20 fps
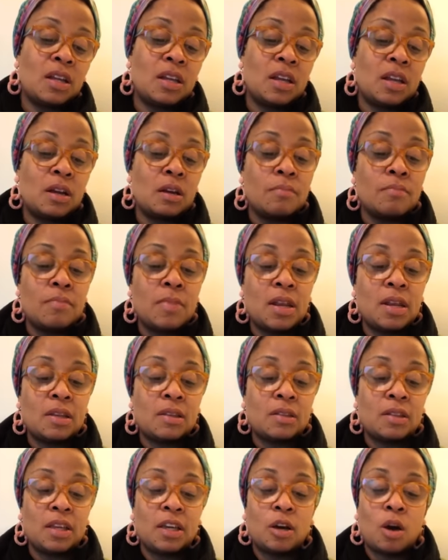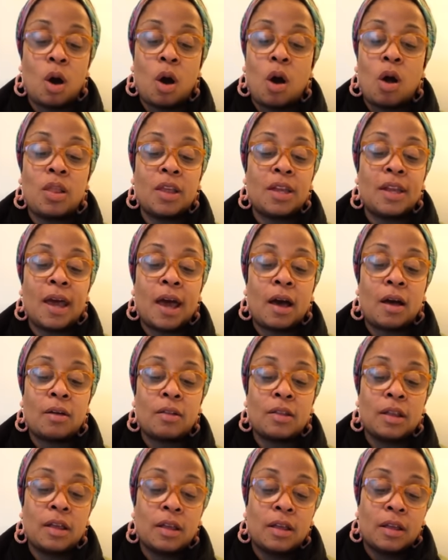intermittently calling out,
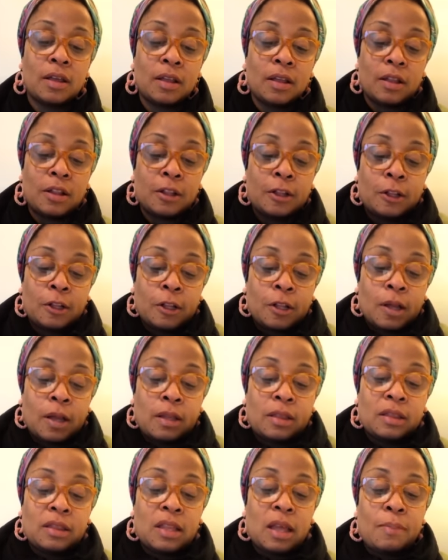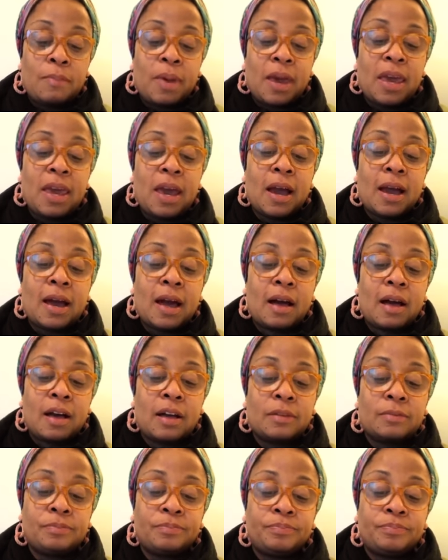Labeka.